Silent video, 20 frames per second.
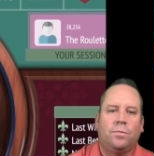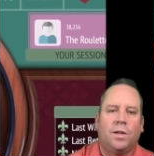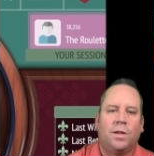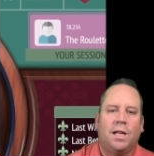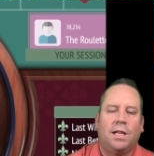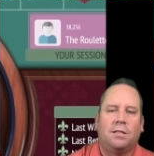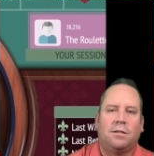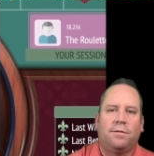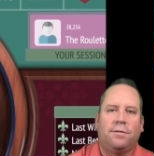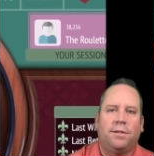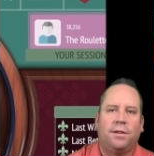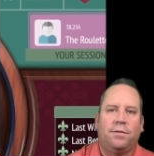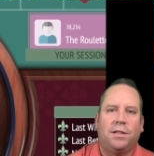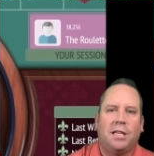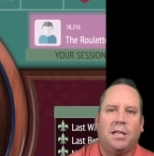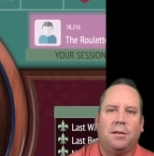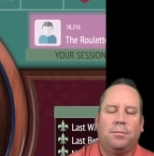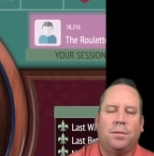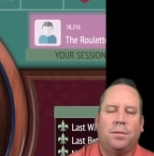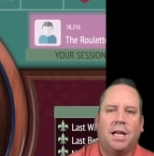That's a
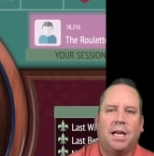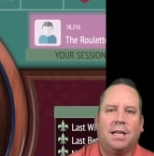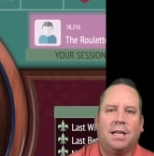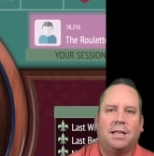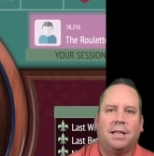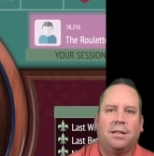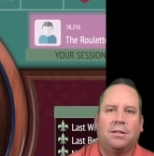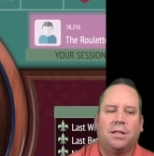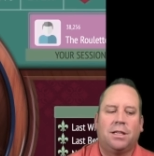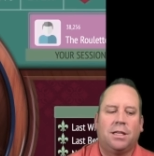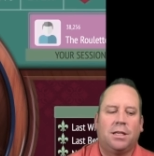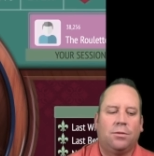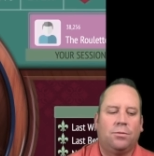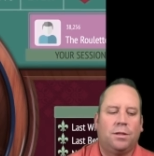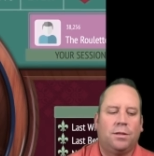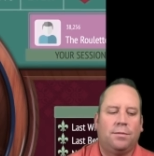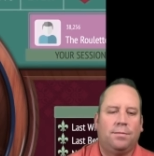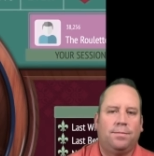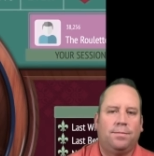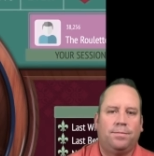15 black. That's a good
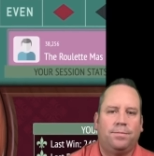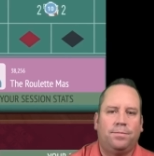one.